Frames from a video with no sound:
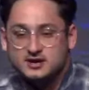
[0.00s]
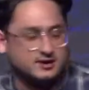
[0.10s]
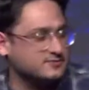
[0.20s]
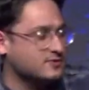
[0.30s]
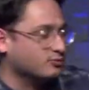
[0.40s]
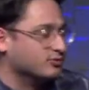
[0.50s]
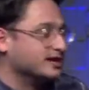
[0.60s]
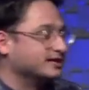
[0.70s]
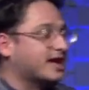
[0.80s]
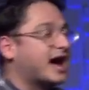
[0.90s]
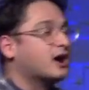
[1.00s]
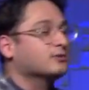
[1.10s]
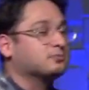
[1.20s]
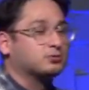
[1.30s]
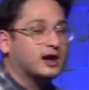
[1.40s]
uh, written
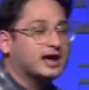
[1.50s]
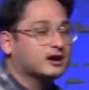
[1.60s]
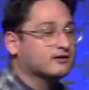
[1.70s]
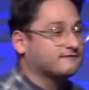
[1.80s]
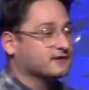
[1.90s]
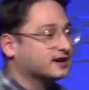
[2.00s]
out prayer for